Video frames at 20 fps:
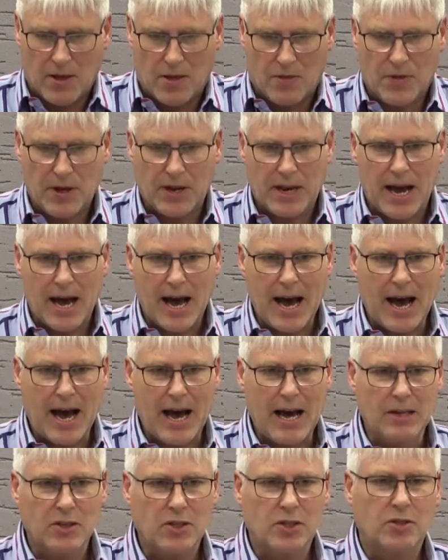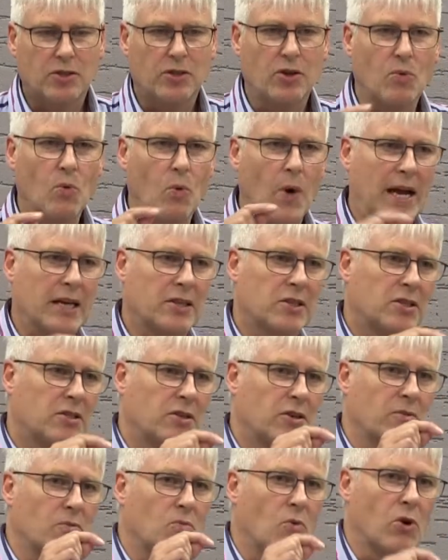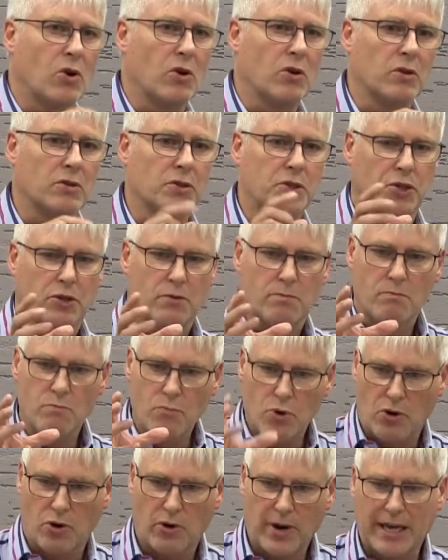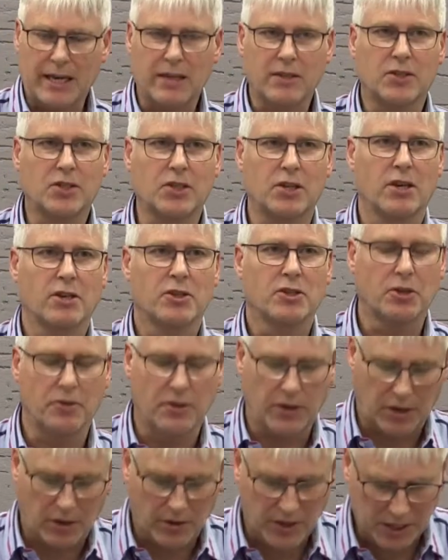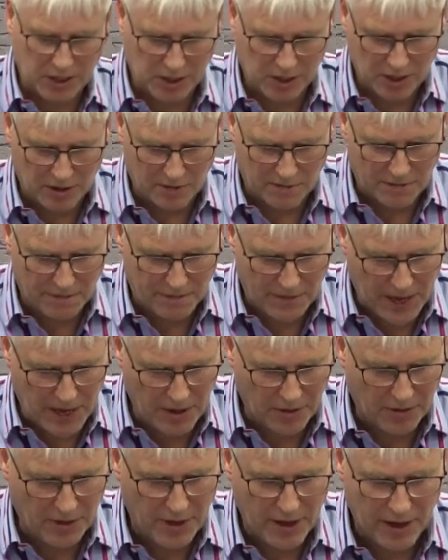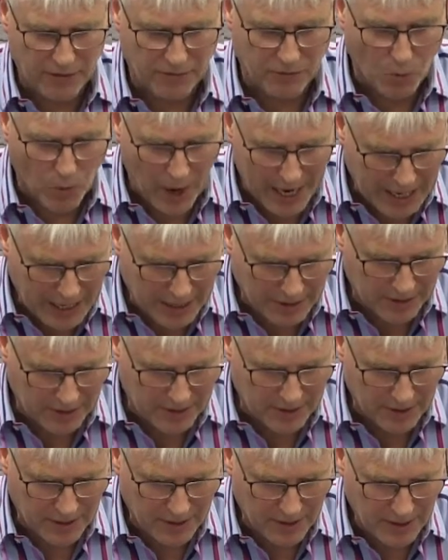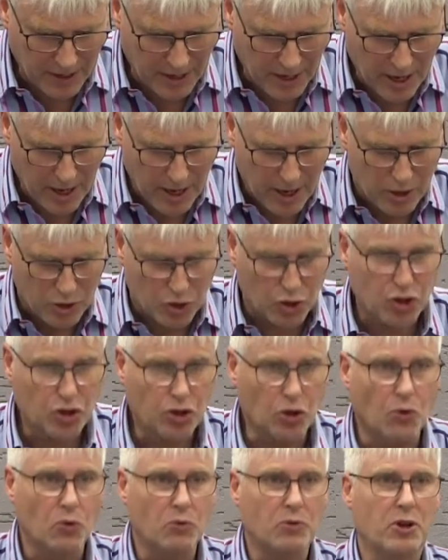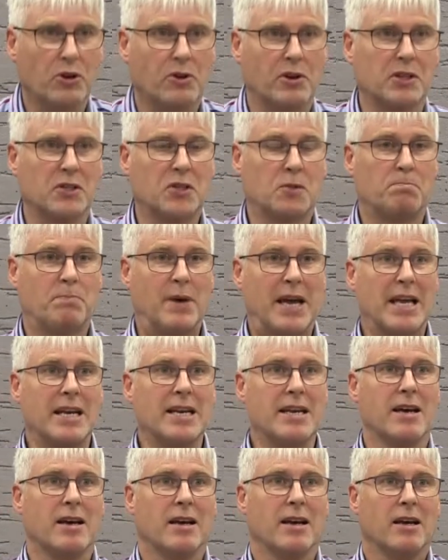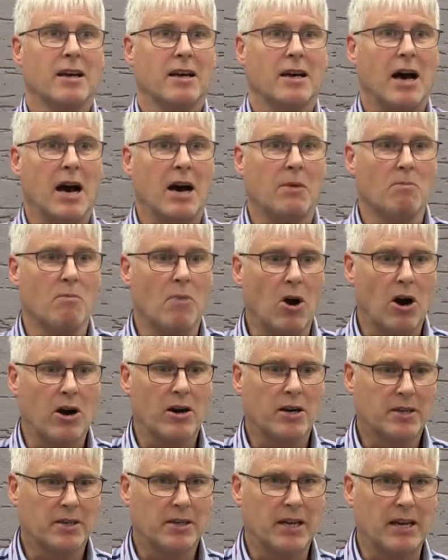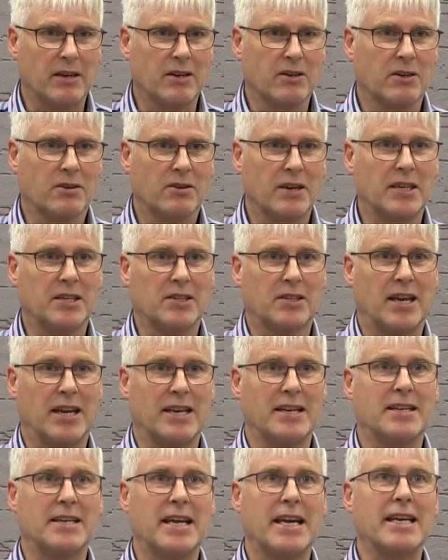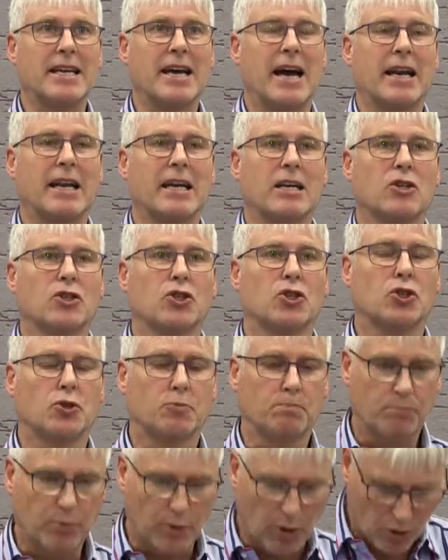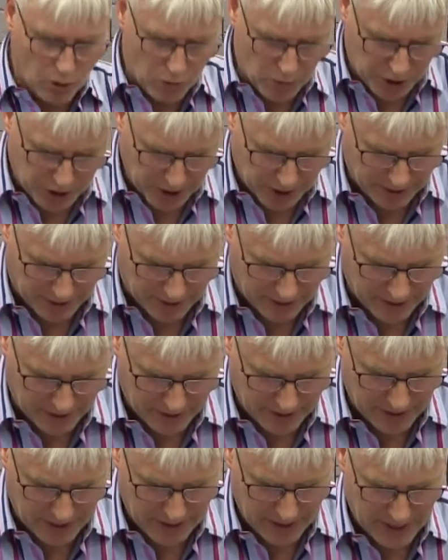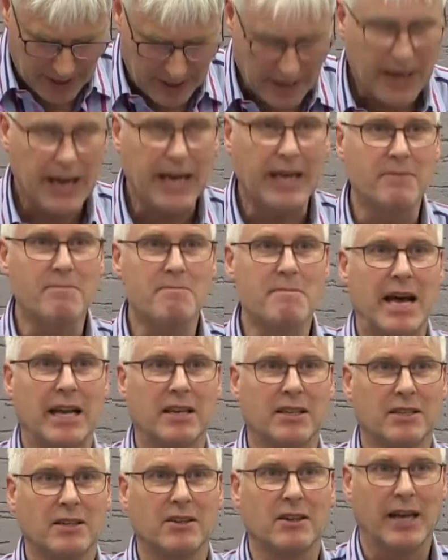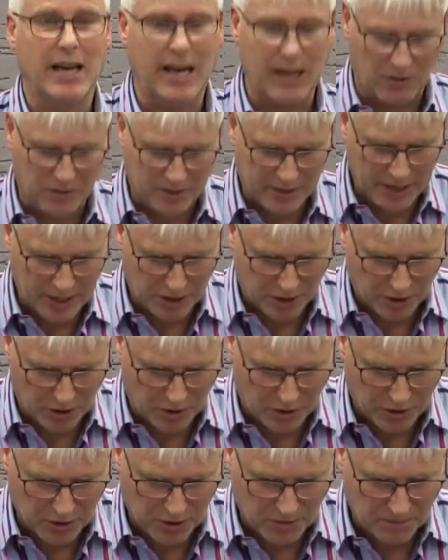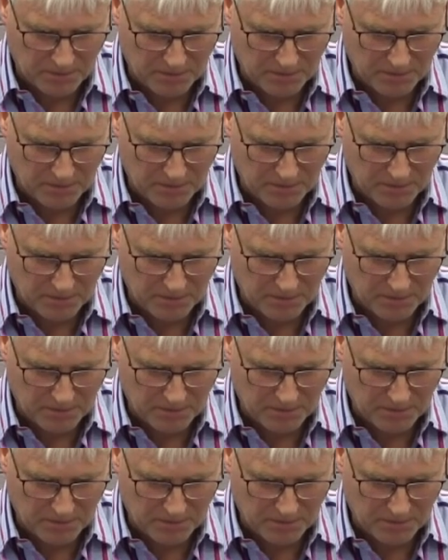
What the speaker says: that as the Western world's moorings to the Christian faith have weakened, so there has been a marked increase, indeed an explosion in mental health issues?